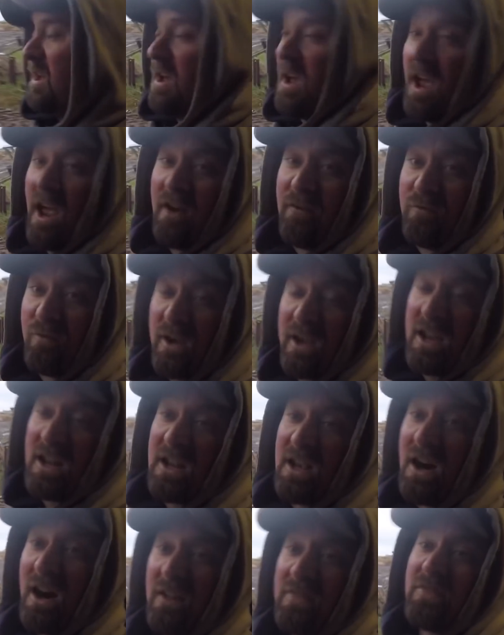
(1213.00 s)
If we could
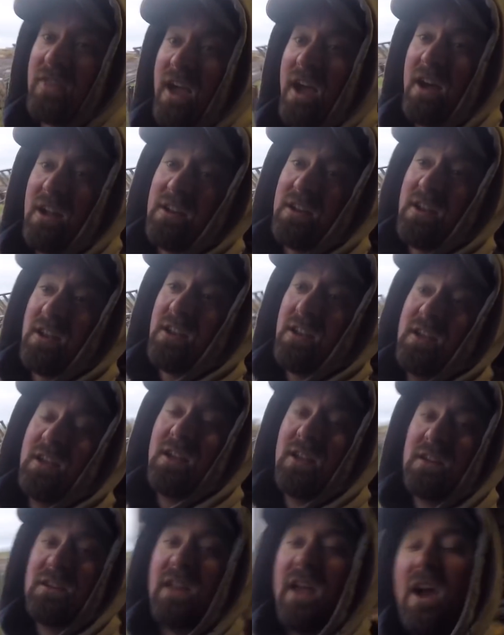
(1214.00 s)
cut that
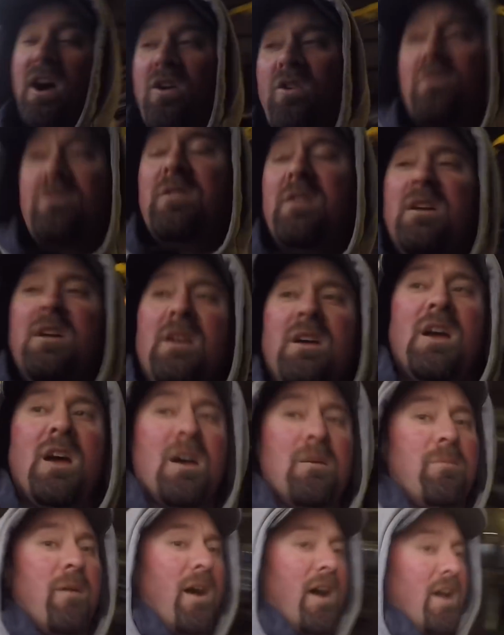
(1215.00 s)
down
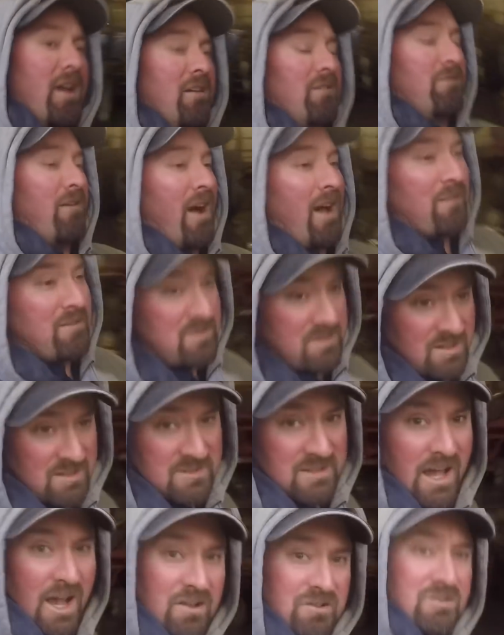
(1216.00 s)
by
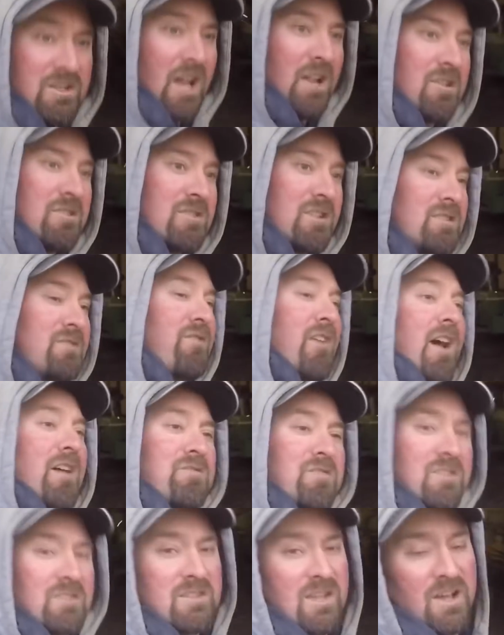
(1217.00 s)
$5,000-$6,000, that's
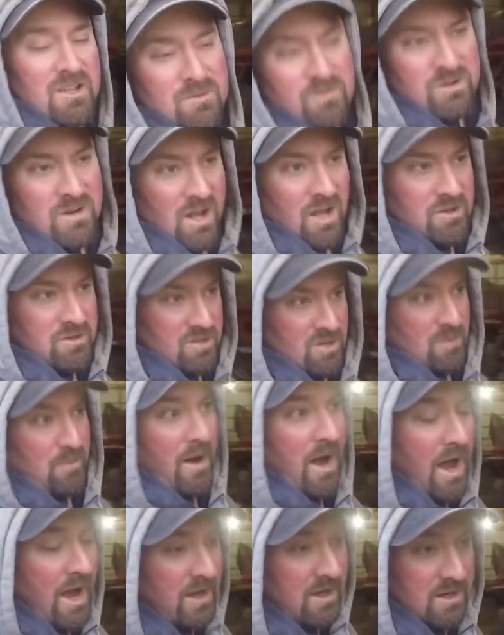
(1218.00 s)
$5,000-$6,000 more dollars in our
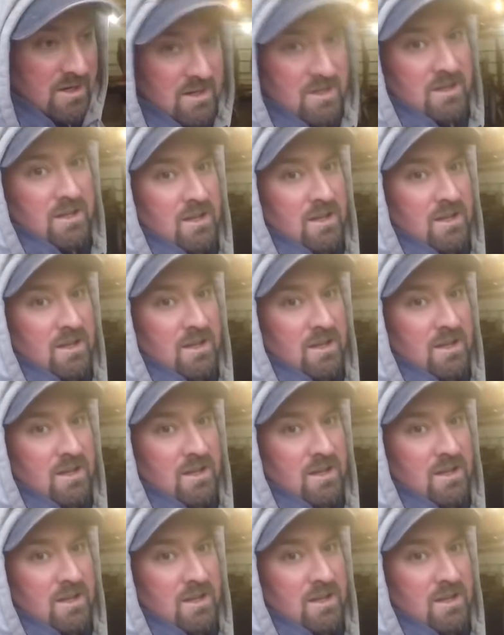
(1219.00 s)
pocket.